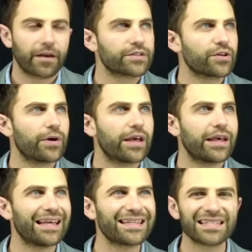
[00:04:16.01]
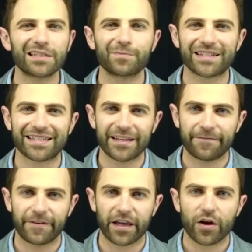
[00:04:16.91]
So, in
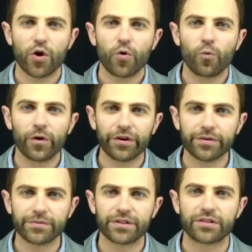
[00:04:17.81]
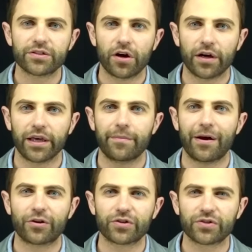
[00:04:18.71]
specific, Williams is talking
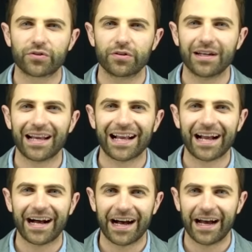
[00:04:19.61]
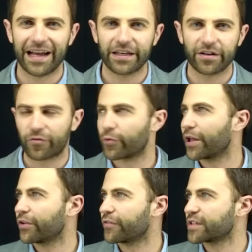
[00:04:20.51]
about a certain kind of
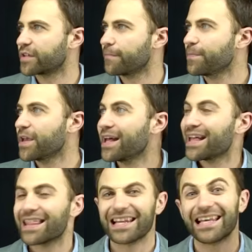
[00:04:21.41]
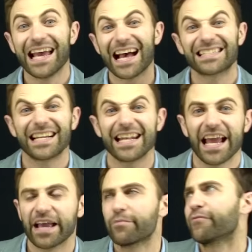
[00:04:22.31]
relativism that he has a name